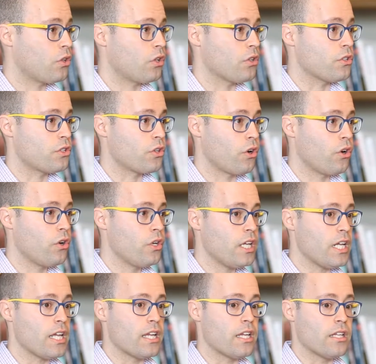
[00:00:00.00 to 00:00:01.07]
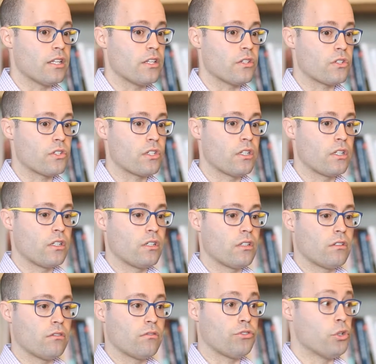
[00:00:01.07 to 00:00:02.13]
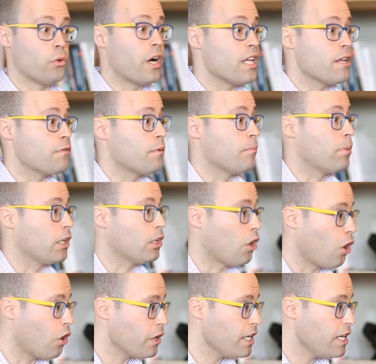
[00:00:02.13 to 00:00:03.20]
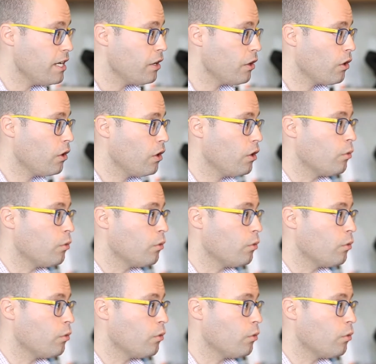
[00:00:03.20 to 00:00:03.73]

concern is, do I even belong here?